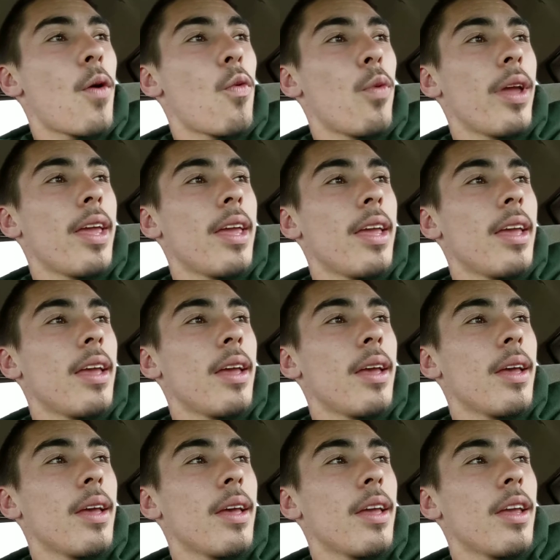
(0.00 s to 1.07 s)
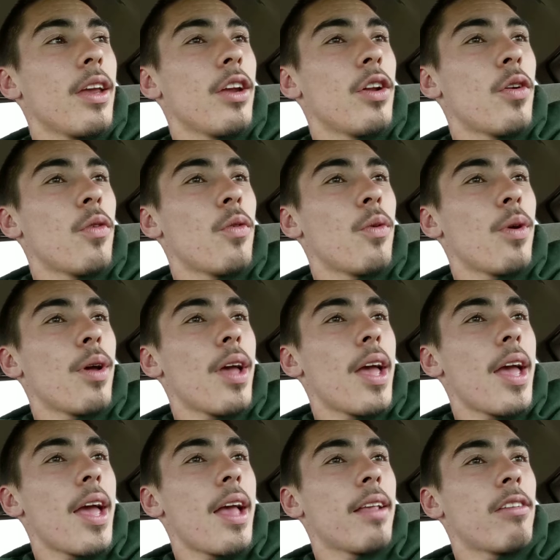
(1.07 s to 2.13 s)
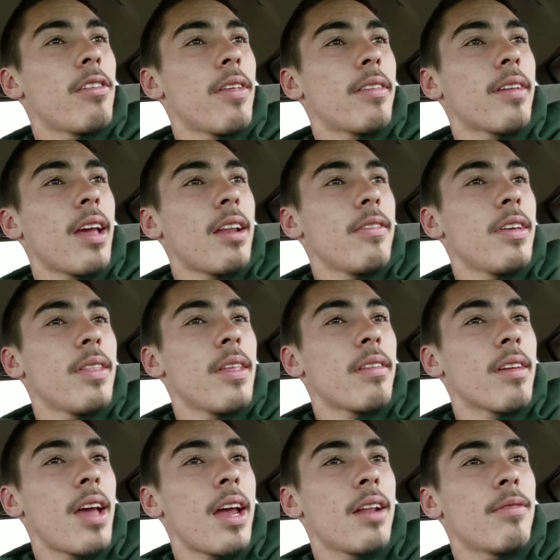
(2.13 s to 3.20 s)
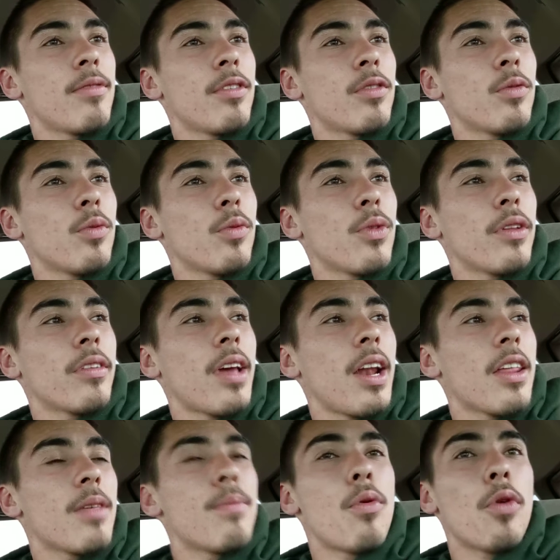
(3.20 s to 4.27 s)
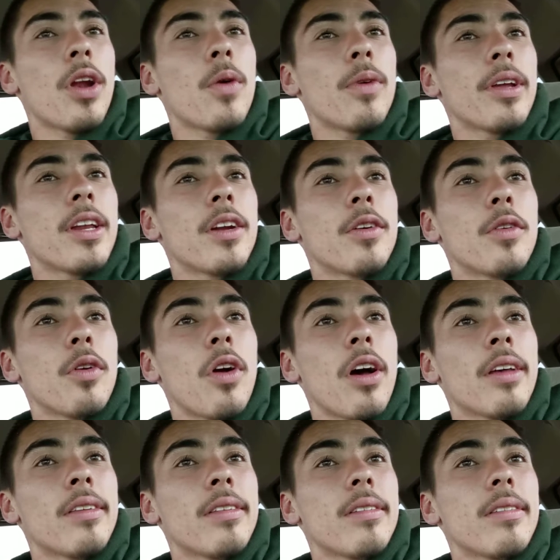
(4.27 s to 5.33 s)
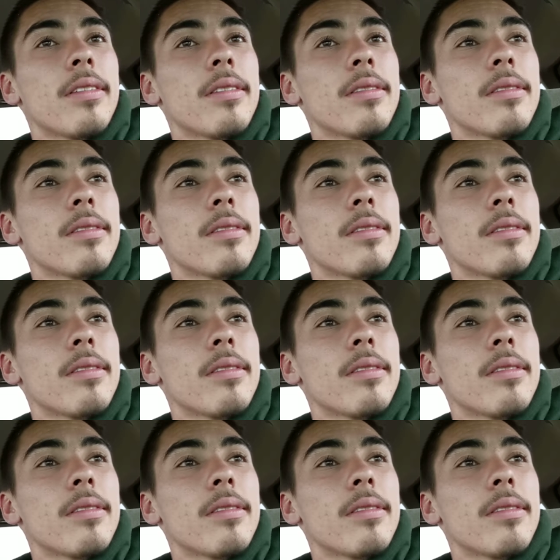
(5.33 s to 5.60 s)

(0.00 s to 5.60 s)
We, you know, and so that's kind of it. That's kind of the point I want to get across.